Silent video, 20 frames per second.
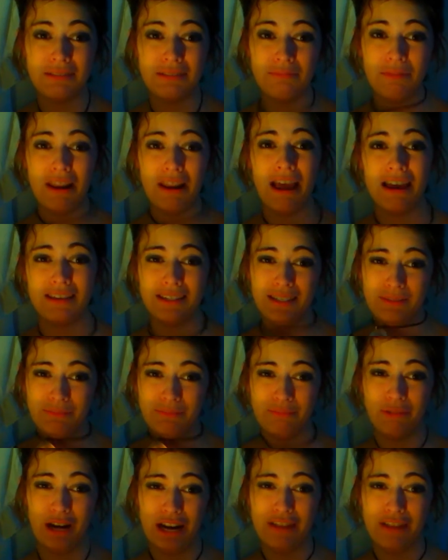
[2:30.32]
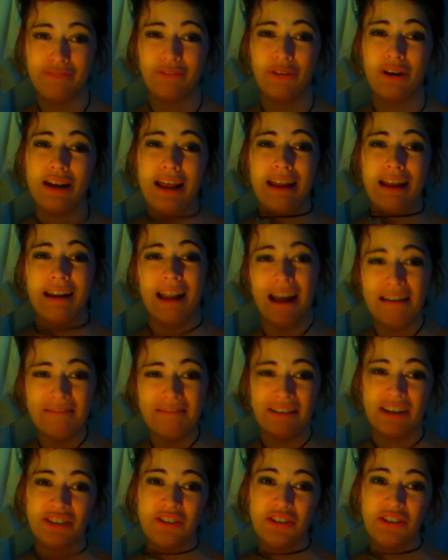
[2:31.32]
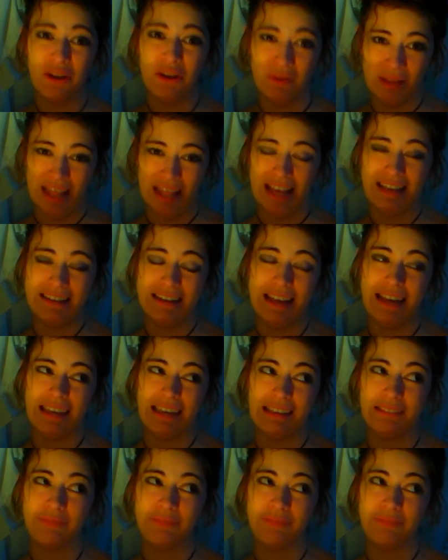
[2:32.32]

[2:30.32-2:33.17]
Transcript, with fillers: Symbolize the bravery and love I showed that day.